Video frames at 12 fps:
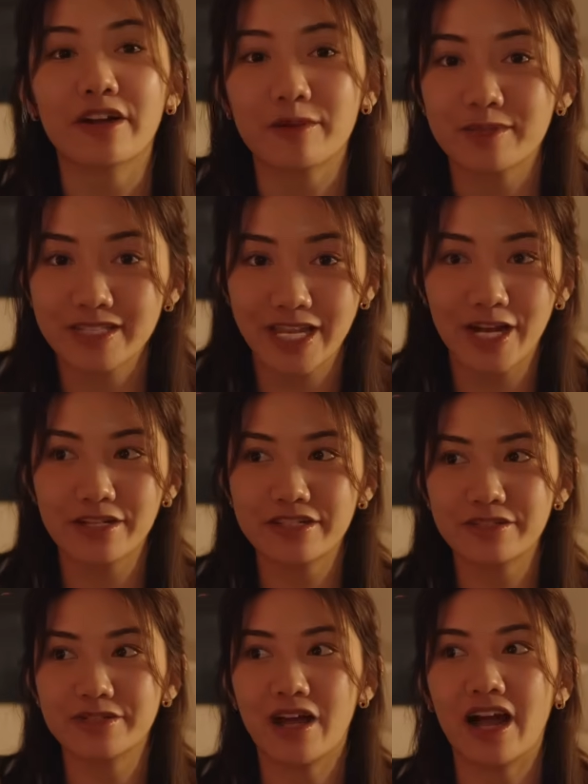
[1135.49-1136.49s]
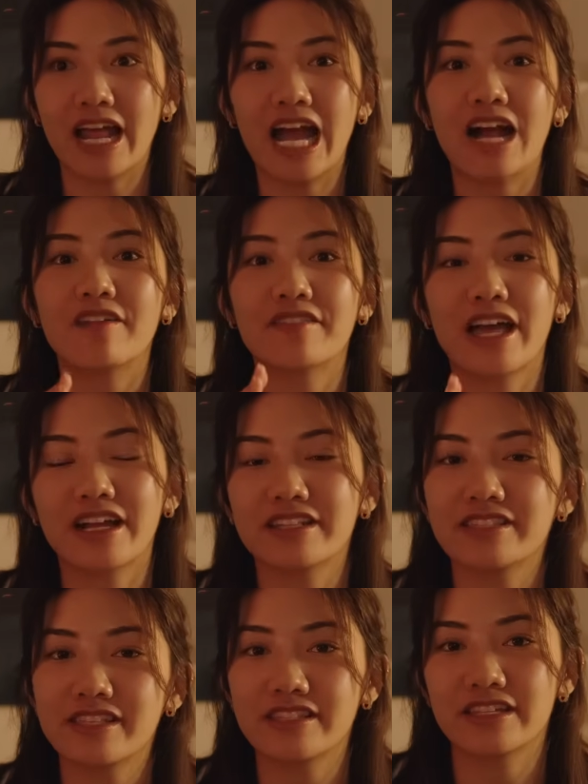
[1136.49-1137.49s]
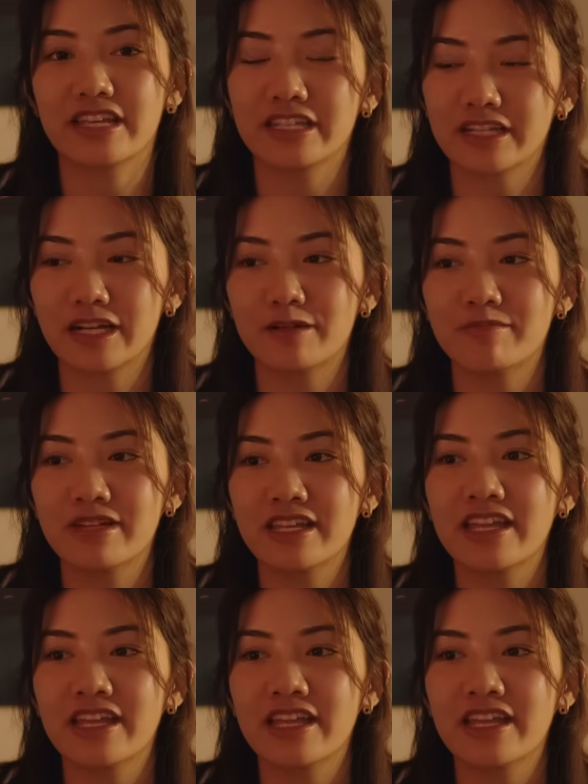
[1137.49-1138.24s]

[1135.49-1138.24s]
I was scared to not have that consistent income.